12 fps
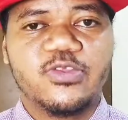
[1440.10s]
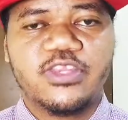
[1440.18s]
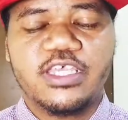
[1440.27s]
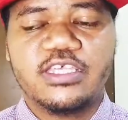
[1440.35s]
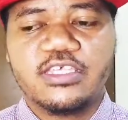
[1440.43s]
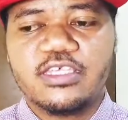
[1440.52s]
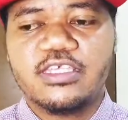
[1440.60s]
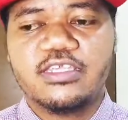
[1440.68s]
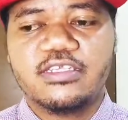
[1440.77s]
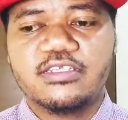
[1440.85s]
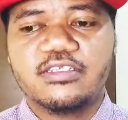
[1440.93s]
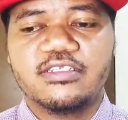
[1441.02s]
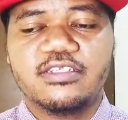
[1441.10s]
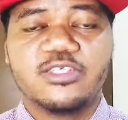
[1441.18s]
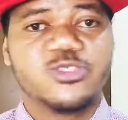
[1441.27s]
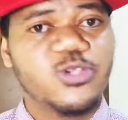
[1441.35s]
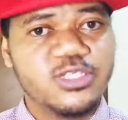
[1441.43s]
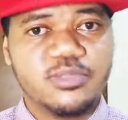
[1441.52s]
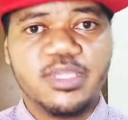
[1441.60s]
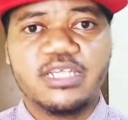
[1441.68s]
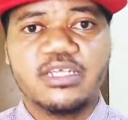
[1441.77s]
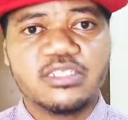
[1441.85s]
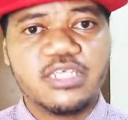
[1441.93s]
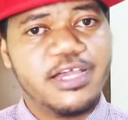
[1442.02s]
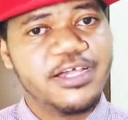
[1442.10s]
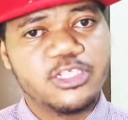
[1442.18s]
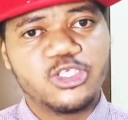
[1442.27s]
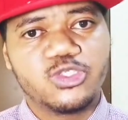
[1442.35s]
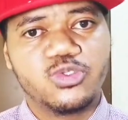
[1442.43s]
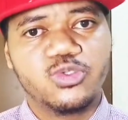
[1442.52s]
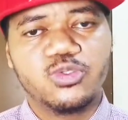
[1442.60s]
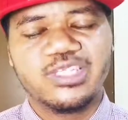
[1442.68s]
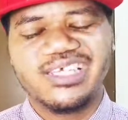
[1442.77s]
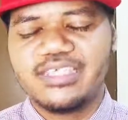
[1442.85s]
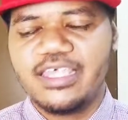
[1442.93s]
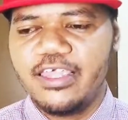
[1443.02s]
thinking there's going to be an entire school that